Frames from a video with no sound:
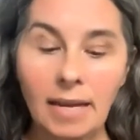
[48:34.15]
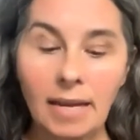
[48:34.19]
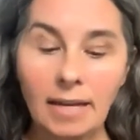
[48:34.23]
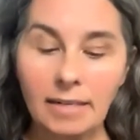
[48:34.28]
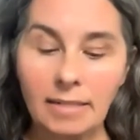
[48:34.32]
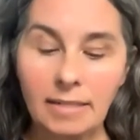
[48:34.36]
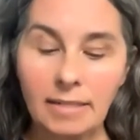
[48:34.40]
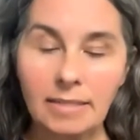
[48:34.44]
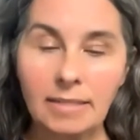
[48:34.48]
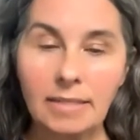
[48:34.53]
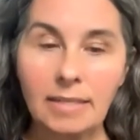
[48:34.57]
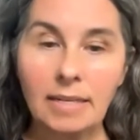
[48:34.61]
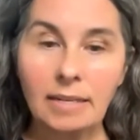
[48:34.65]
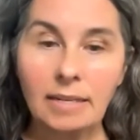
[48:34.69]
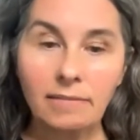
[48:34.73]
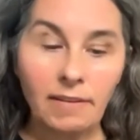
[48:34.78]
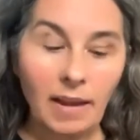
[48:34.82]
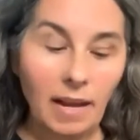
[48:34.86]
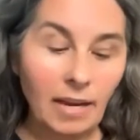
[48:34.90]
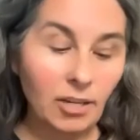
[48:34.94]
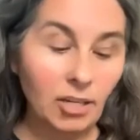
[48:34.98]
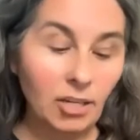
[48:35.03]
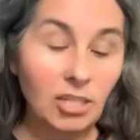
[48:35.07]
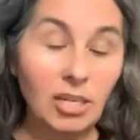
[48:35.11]
and see
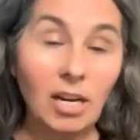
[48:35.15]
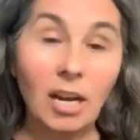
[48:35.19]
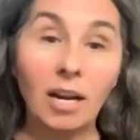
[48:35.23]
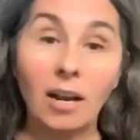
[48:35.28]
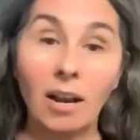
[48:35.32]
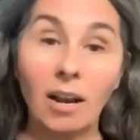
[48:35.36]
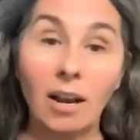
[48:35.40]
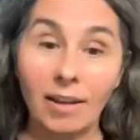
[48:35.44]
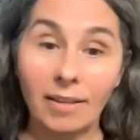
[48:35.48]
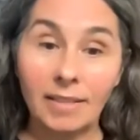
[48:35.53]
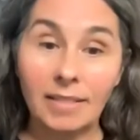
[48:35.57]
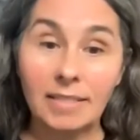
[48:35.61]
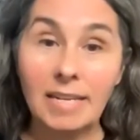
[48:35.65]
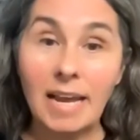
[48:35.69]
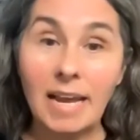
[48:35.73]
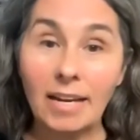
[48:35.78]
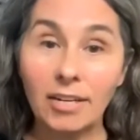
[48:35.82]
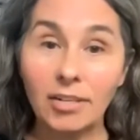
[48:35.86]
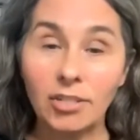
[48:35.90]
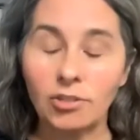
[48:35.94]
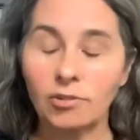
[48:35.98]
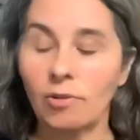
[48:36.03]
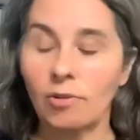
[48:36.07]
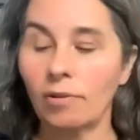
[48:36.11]
if actually I like the
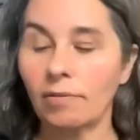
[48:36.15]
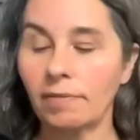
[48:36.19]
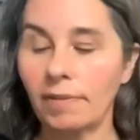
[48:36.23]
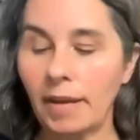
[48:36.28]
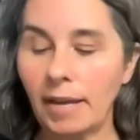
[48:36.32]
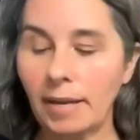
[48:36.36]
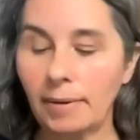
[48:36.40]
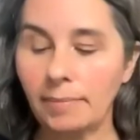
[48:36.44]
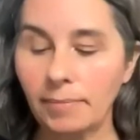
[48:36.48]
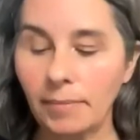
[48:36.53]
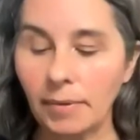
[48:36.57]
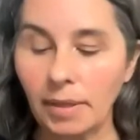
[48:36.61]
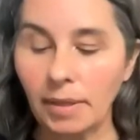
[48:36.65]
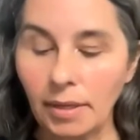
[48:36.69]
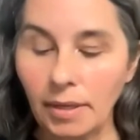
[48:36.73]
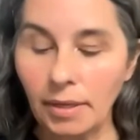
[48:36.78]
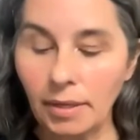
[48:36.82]
texture of it.